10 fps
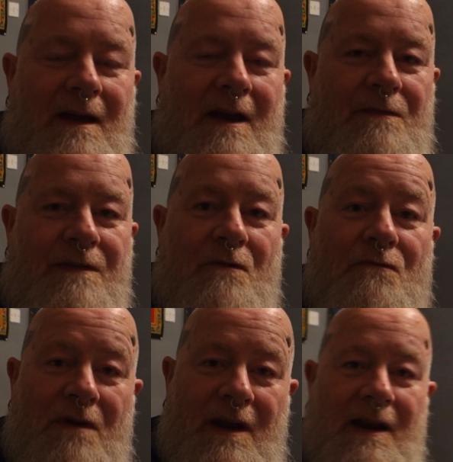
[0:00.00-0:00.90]
And I felt
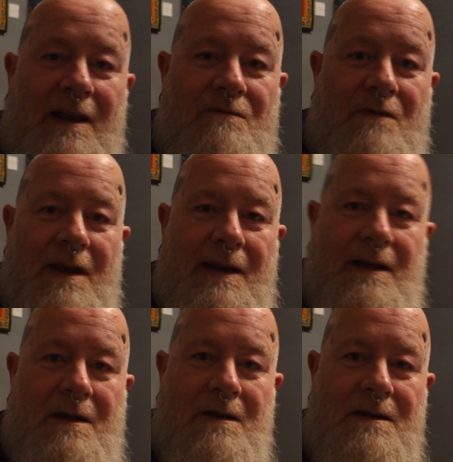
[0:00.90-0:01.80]
really, really
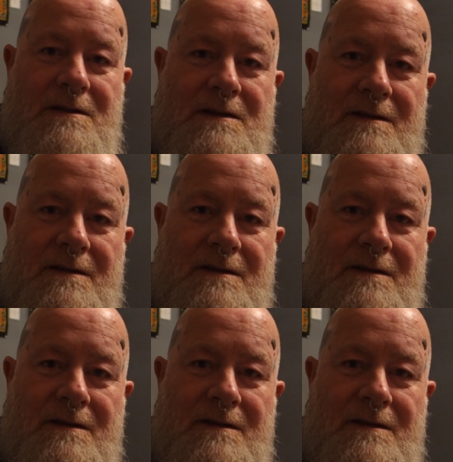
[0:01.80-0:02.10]
good.